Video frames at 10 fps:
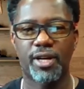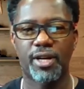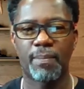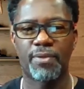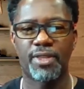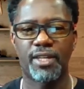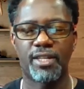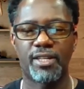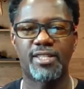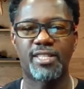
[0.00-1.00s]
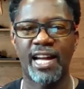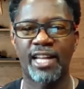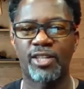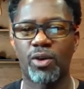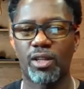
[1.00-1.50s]
The
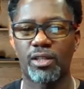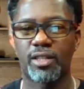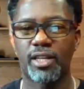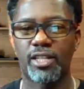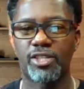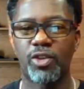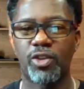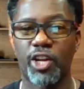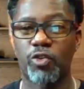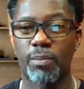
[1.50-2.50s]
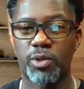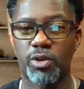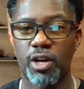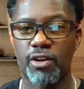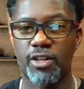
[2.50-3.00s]
SandDollar is not a
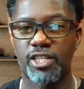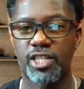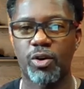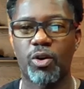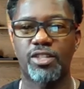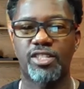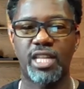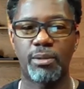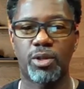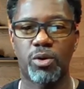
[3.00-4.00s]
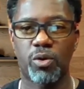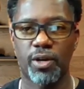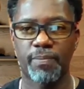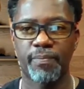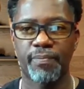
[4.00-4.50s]
cryptocurrency or a stable
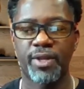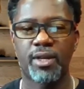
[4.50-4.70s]
coin.